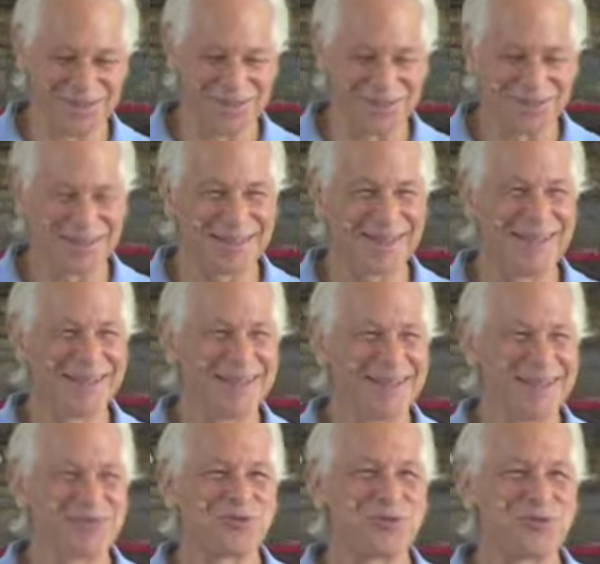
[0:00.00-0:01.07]
you're in the
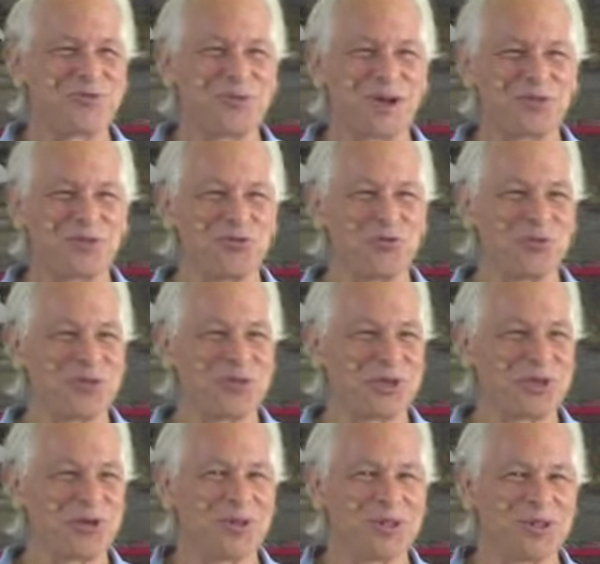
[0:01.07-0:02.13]
history of Pacha
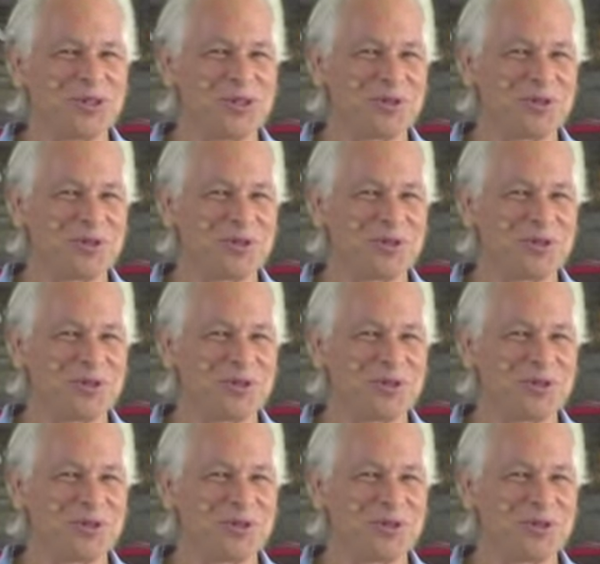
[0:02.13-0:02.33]
Rinpoche. All he